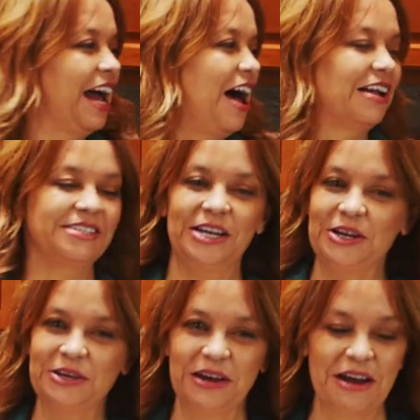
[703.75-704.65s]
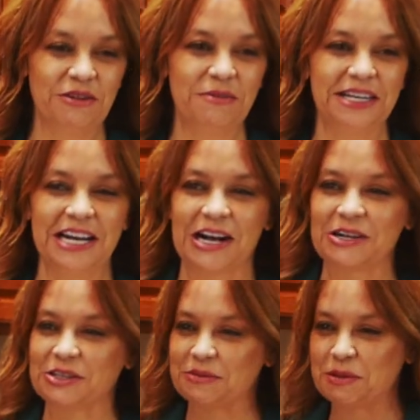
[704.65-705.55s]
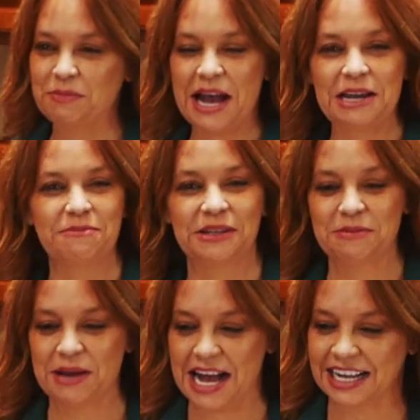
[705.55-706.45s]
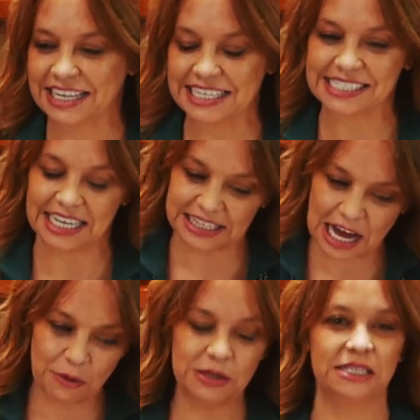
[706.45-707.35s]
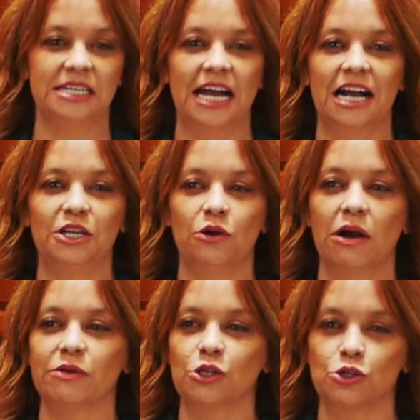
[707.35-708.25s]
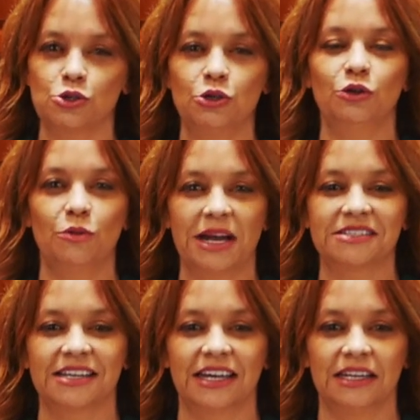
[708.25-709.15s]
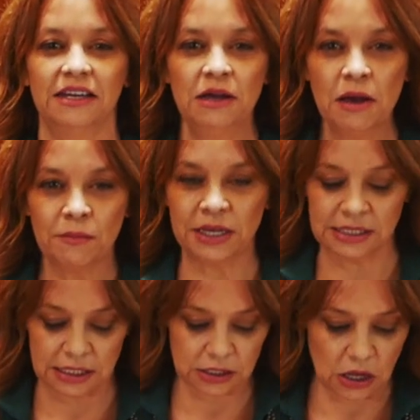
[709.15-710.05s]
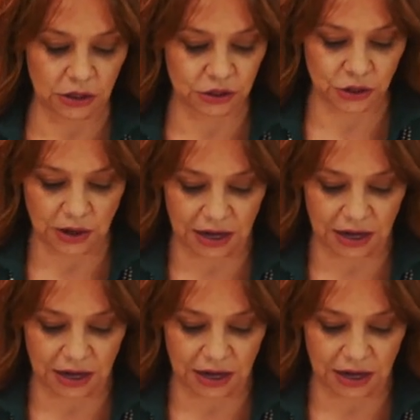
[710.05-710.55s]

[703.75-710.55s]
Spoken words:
I'll tell you, everybody hugged him and pat him on the back, and he said, that was the day I knew I was a true New Mexican, because as long as you